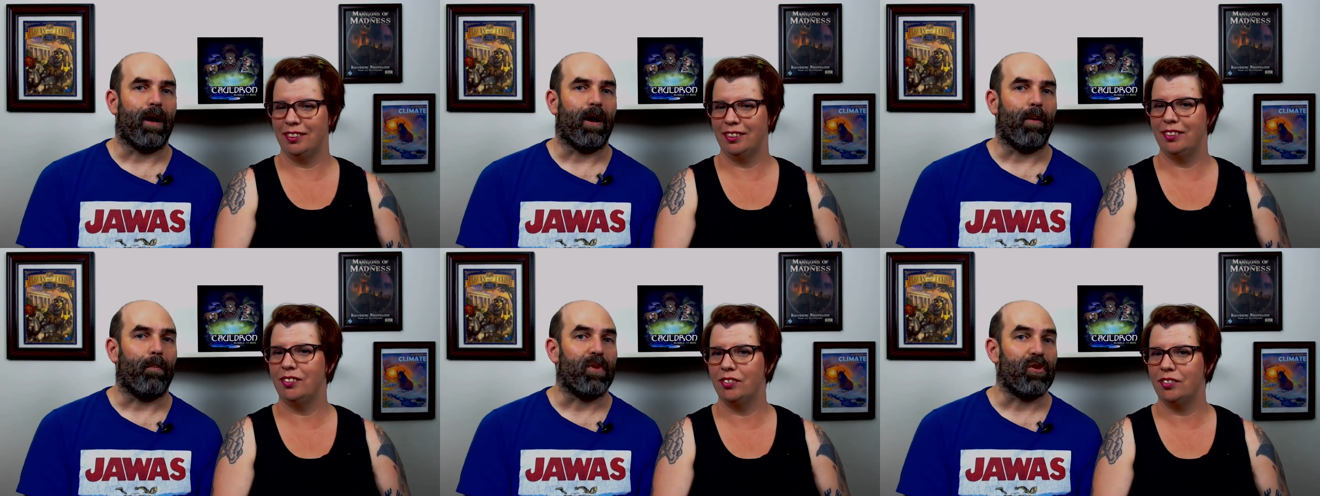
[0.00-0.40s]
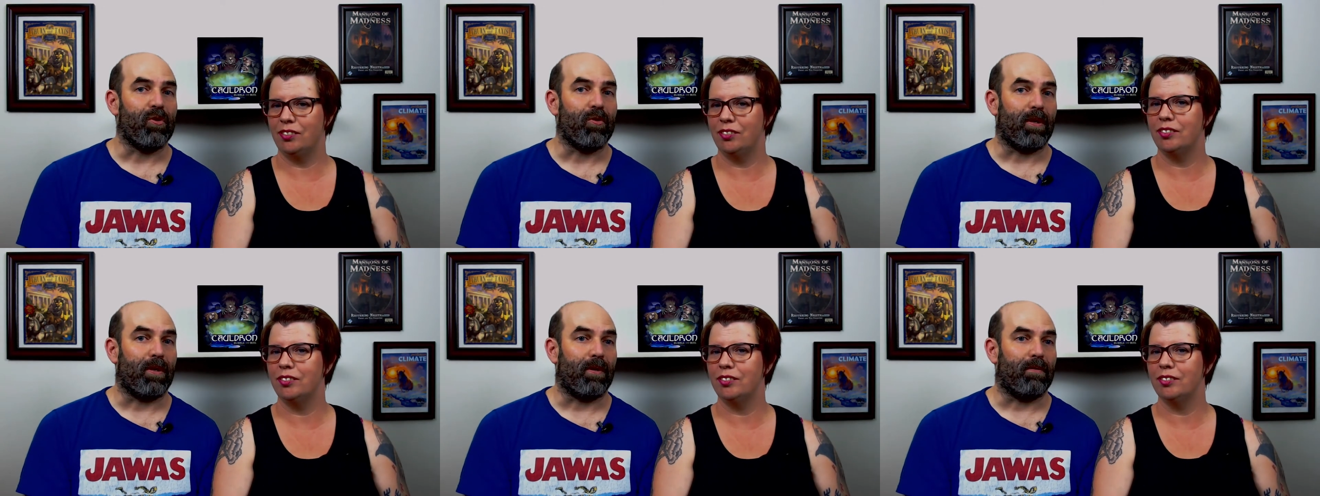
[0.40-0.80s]

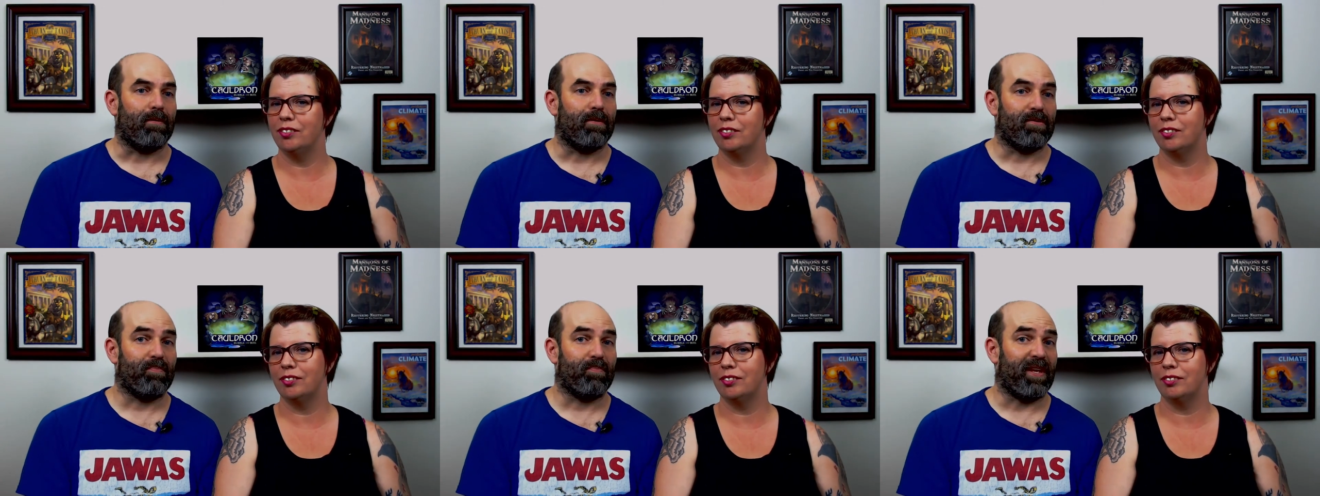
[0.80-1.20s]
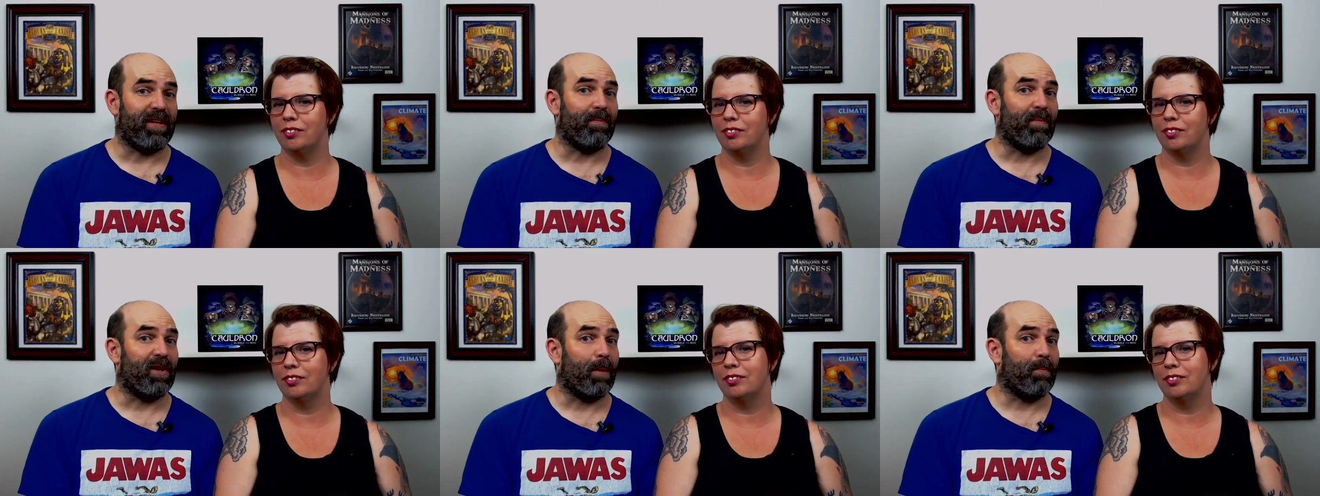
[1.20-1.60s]
Speaker 1: um, you can
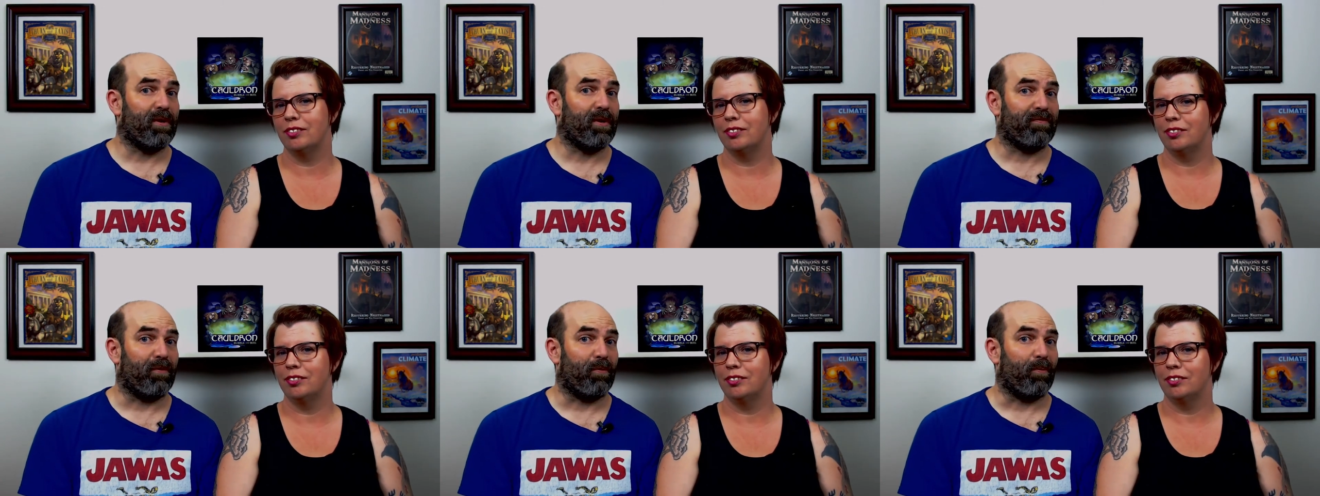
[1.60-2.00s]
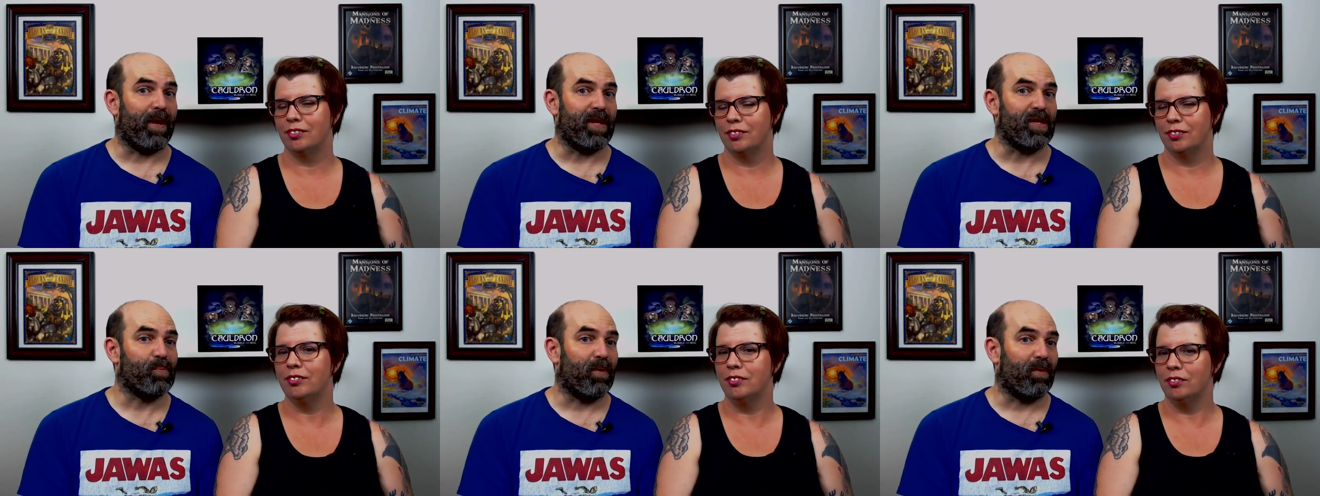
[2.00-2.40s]
play them a number of
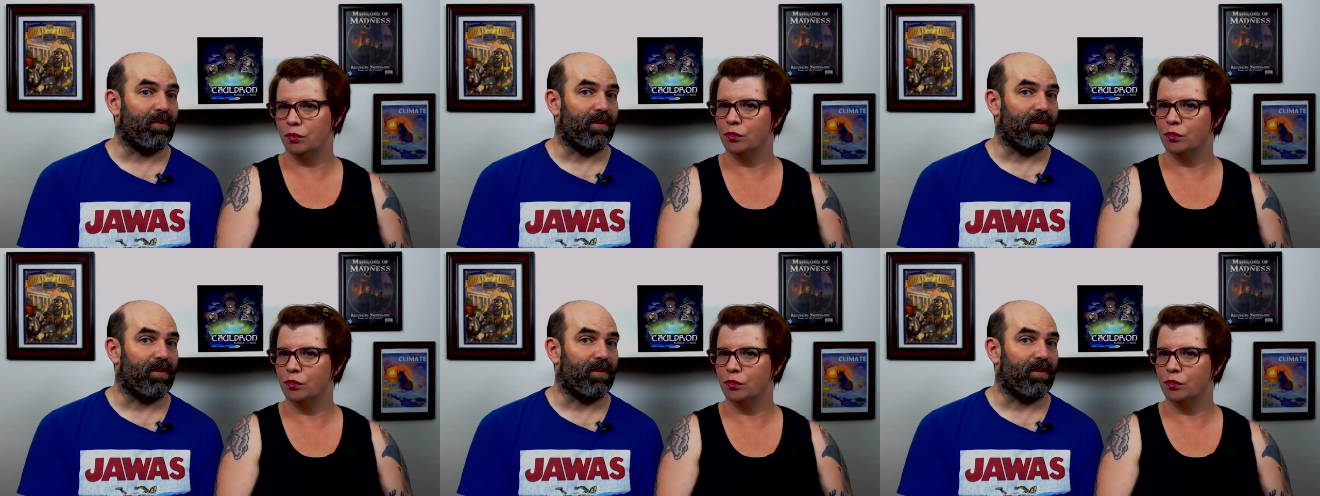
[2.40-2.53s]
different ways,